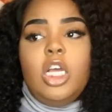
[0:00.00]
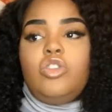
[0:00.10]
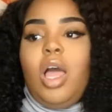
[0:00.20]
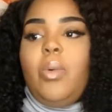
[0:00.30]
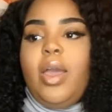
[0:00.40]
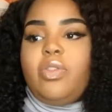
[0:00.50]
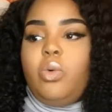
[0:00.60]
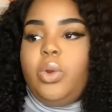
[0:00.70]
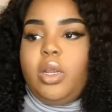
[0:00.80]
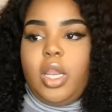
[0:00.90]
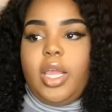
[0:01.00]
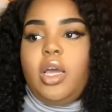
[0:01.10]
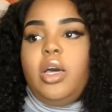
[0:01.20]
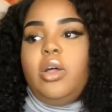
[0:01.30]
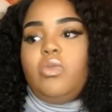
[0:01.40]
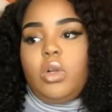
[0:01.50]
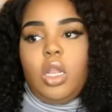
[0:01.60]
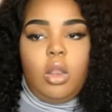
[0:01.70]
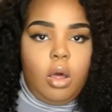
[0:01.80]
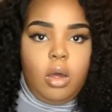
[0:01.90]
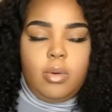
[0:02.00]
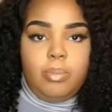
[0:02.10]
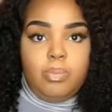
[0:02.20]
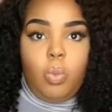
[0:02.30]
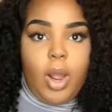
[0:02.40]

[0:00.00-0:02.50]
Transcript: So I would have to wear like a, a long